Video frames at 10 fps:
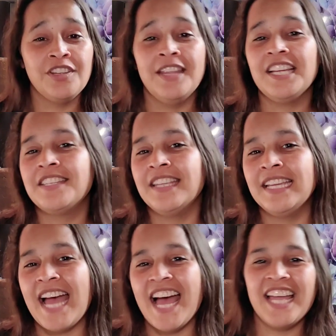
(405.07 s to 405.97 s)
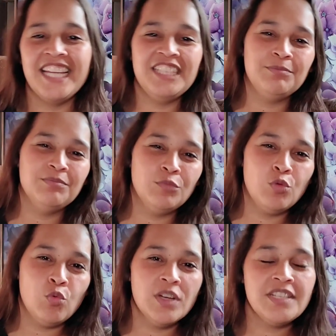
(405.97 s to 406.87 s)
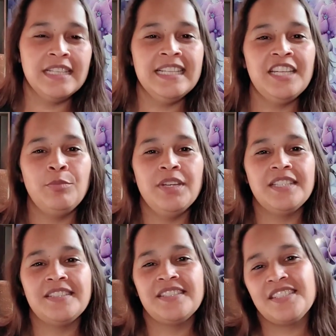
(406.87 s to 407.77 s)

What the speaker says: the next thing I was a little bit